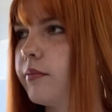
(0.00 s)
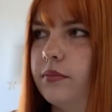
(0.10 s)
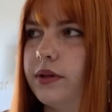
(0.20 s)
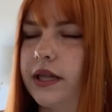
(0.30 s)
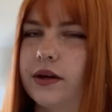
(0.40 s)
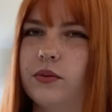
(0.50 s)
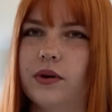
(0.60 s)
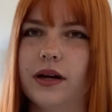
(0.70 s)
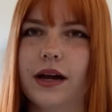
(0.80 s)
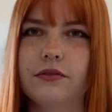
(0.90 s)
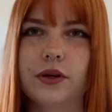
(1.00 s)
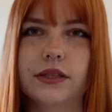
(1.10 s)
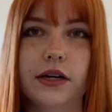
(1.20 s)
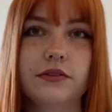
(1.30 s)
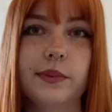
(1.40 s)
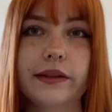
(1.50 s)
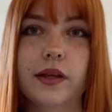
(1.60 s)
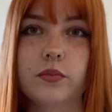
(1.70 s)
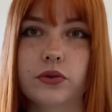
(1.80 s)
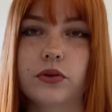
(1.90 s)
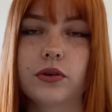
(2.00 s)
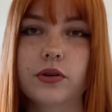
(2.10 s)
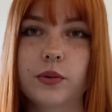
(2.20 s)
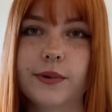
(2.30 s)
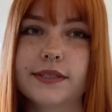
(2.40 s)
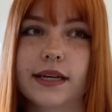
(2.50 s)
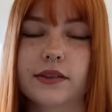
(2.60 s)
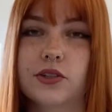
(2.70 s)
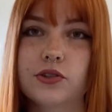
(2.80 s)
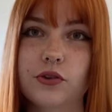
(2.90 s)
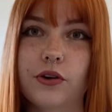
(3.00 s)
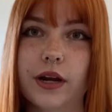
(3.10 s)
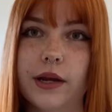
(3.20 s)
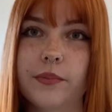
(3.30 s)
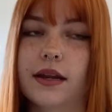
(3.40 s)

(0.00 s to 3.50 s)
But like what everyone loved about that book was like the story,